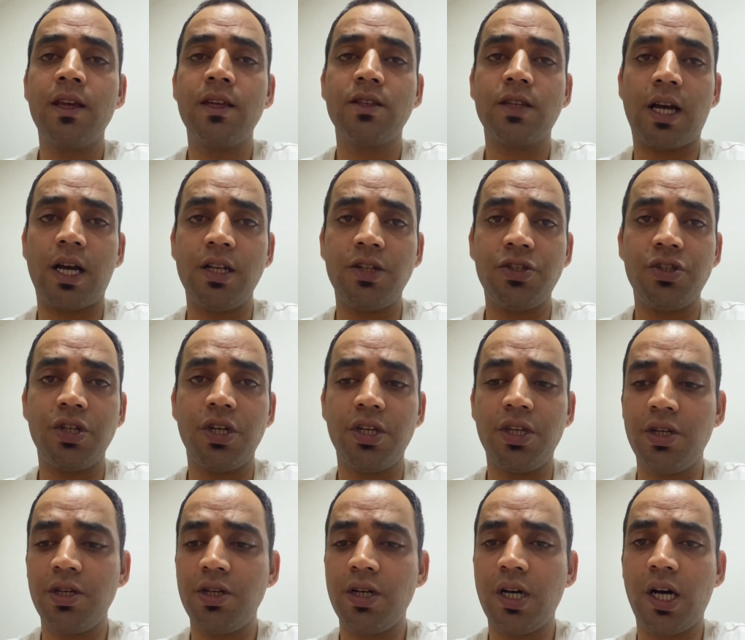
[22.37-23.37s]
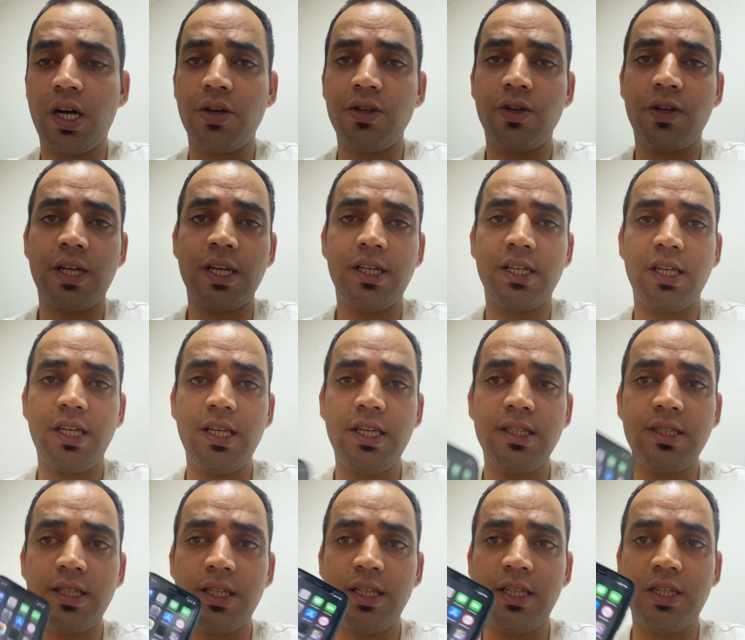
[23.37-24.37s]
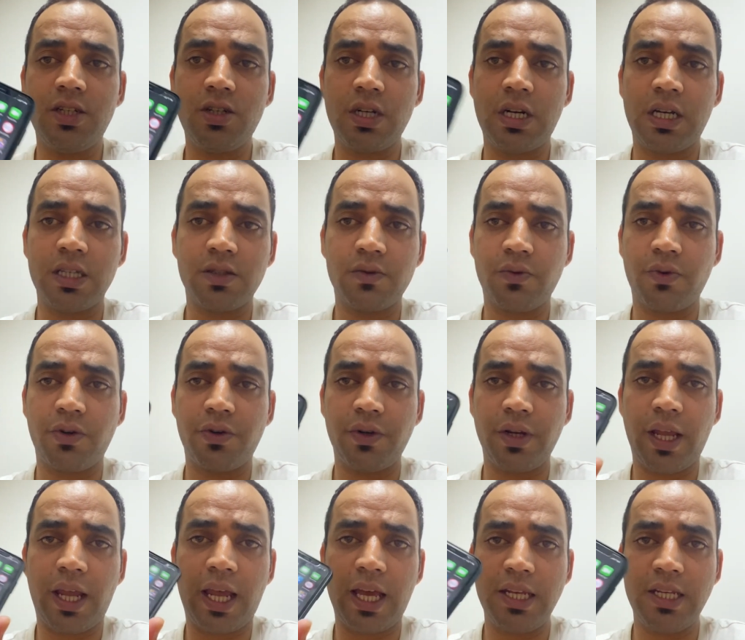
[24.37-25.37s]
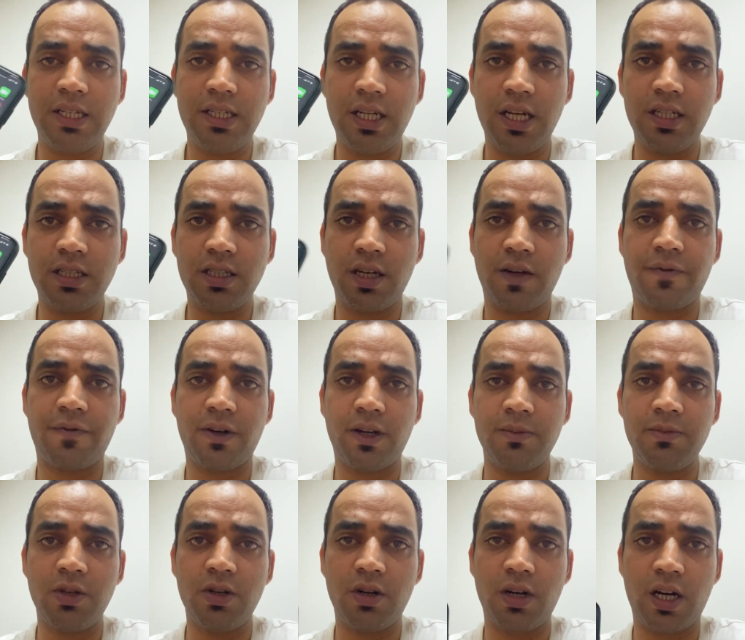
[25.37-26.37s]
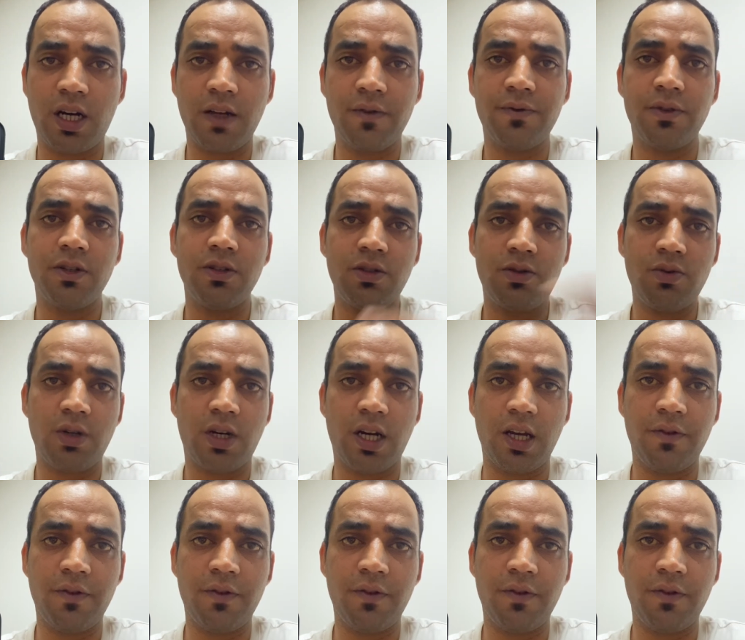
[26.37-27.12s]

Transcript: So I'll show you how you can easily transfer any data from your iPhone to